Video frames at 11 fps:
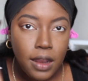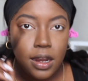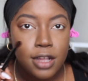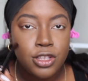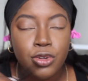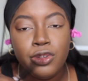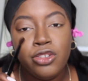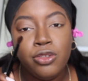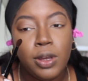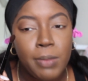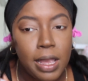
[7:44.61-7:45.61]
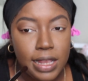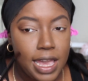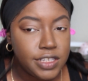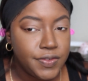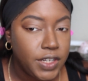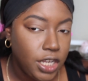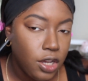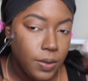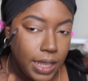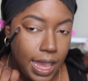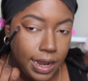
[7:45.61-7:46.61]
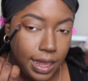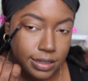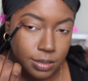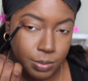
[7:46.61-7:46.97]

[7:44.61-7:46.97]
Now I told you in my last video that I like